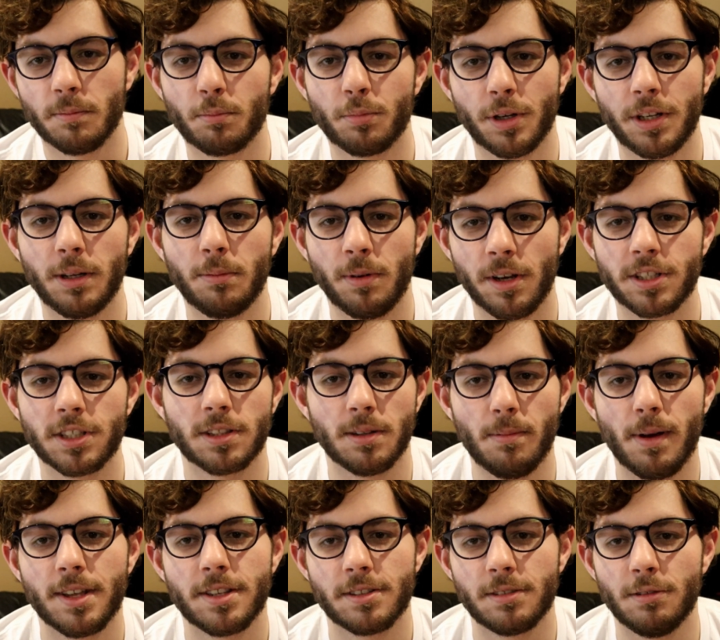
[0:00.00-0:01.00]
pretty much the
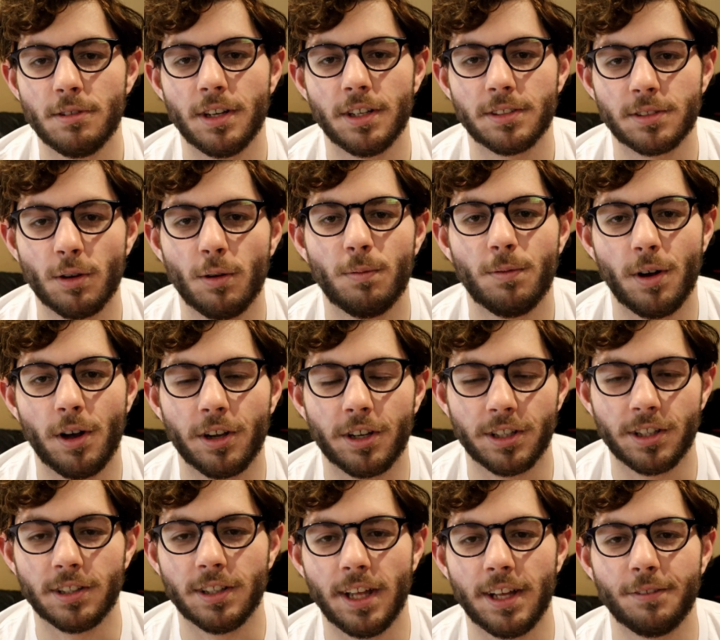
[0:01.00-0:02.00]
best student so
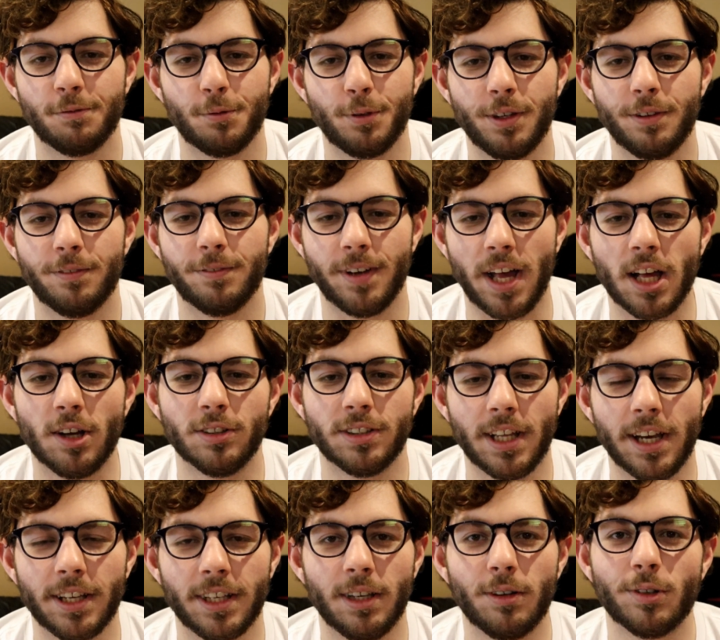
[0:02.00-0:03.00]
far, that we found
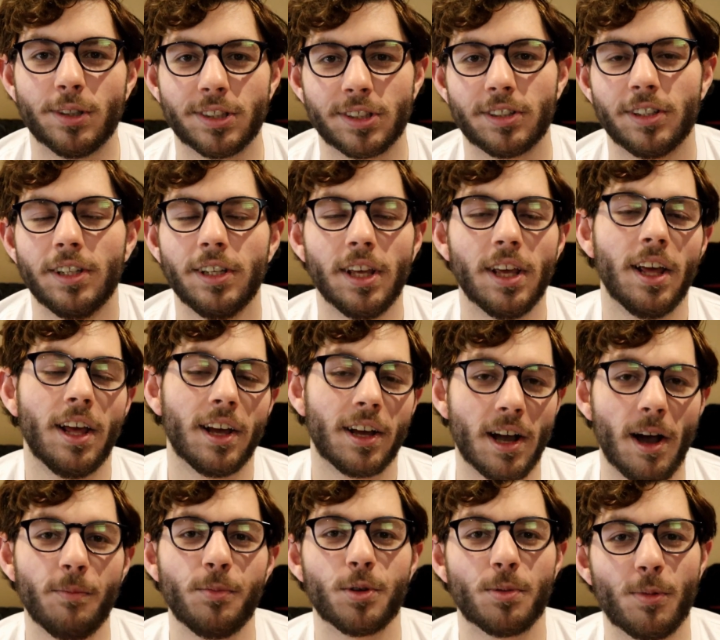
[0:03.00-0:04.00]
that he was
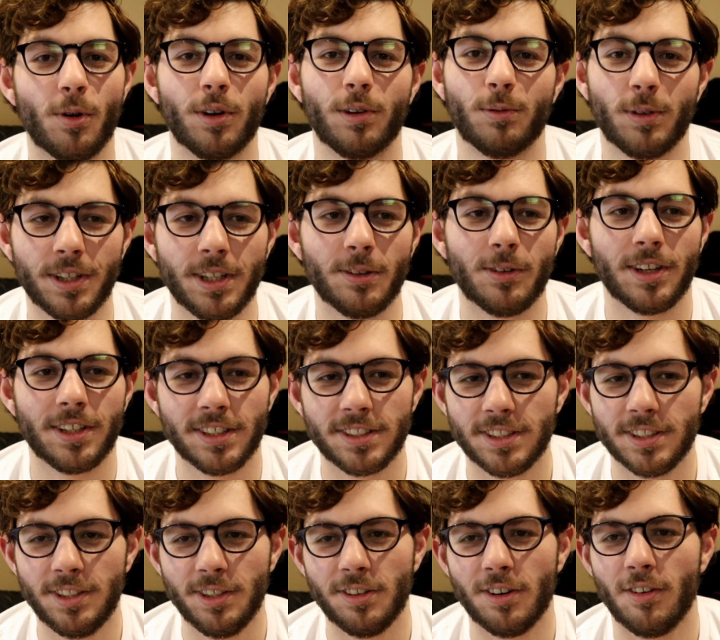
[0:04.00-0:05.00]
comfortable in what he wanted
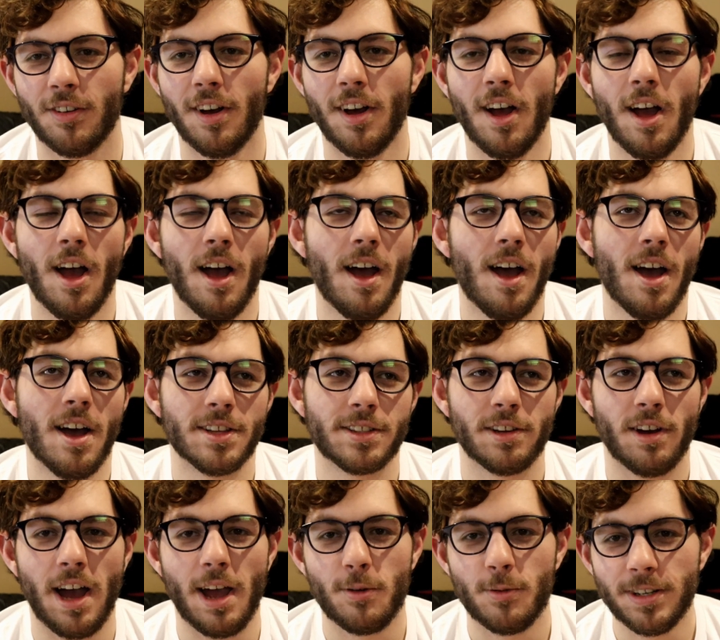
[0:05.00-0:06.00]
to do.
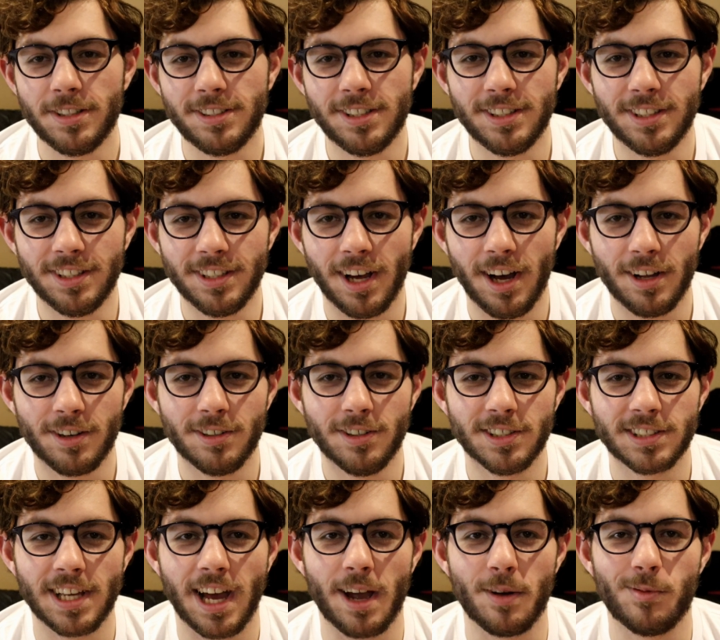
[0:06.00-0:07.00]
So I went to
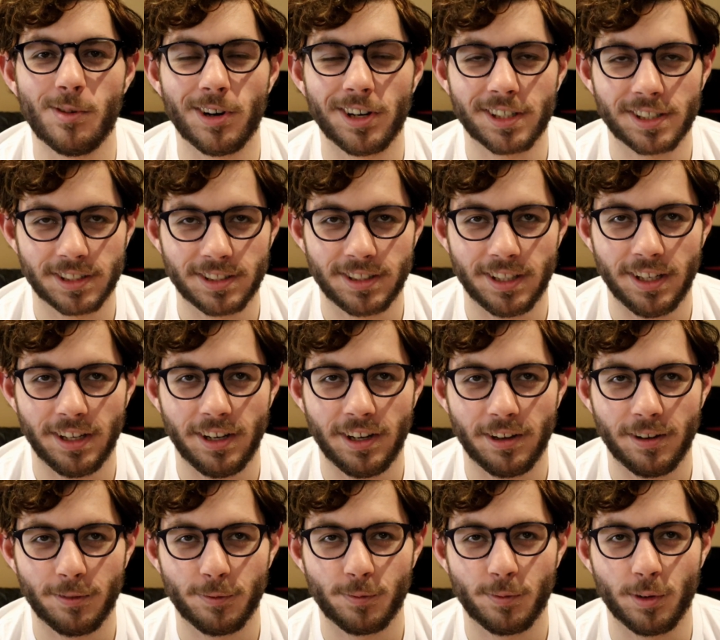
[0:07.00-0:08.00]
Donatos. I worked
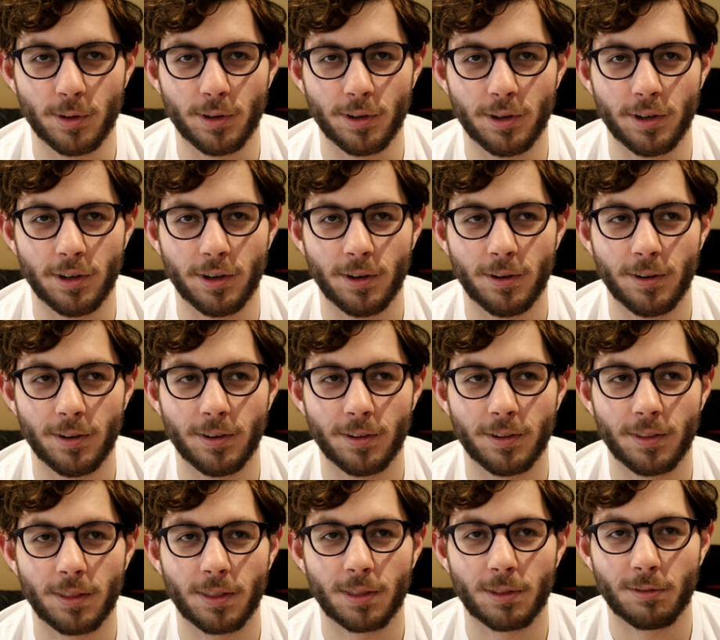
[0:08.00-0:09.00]
there for
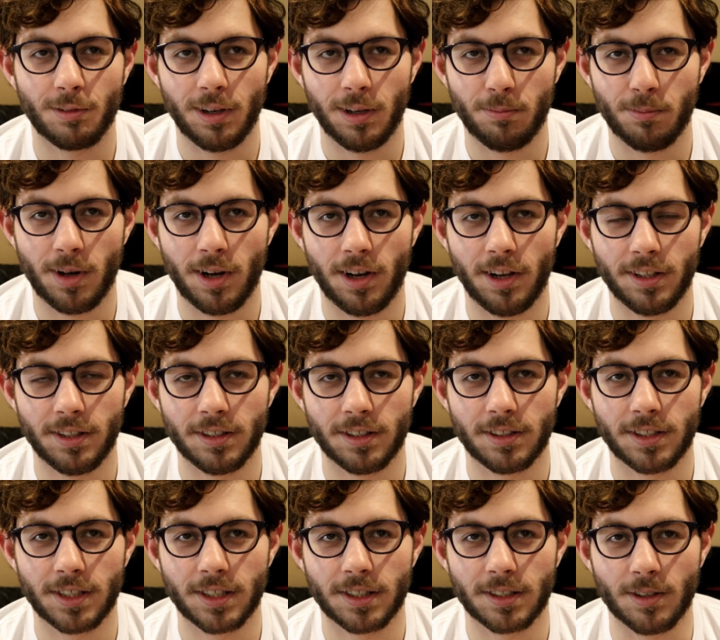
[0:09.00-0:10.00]
3
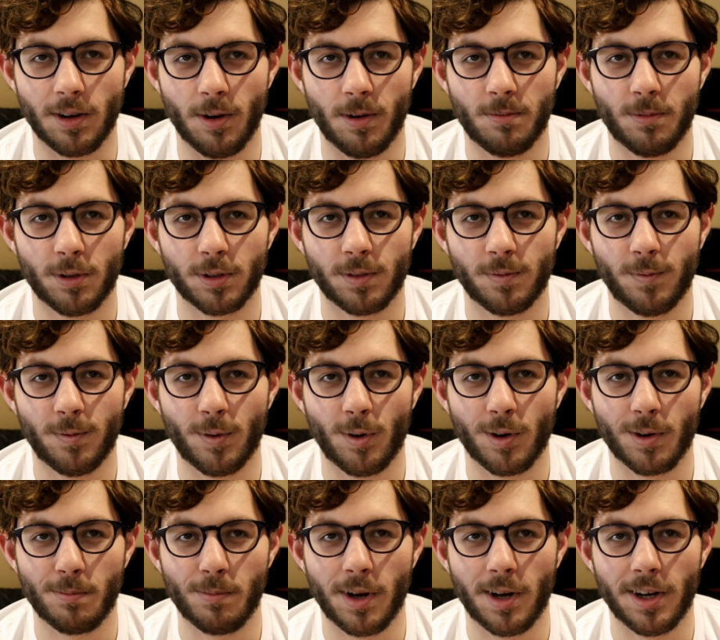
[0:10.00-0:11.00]
months, almost
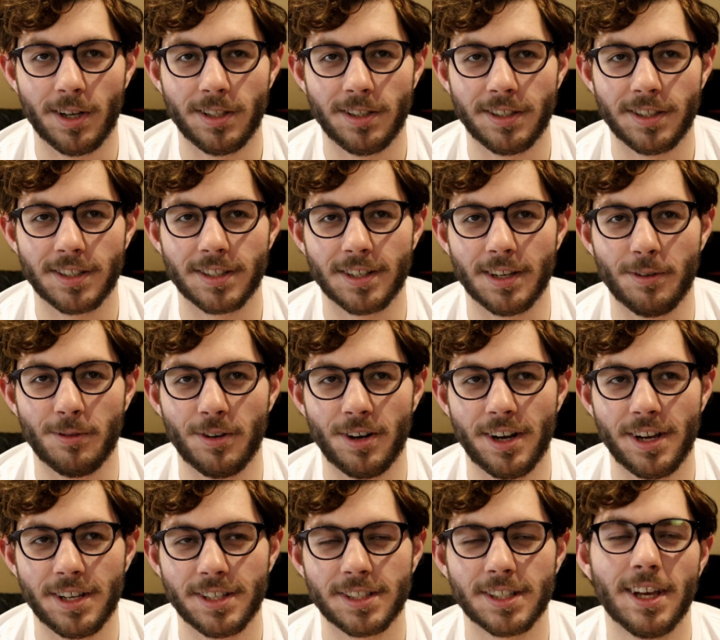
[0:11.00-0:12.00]
4 months it
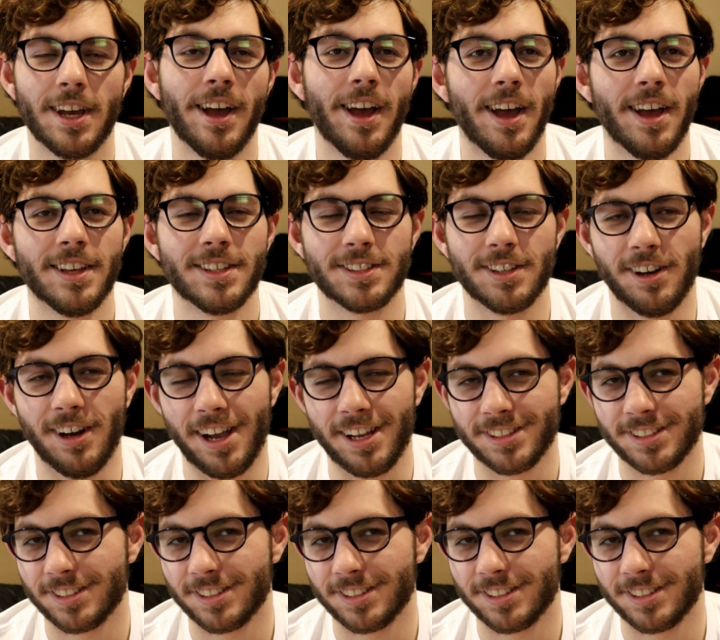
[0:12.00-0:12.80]
was. So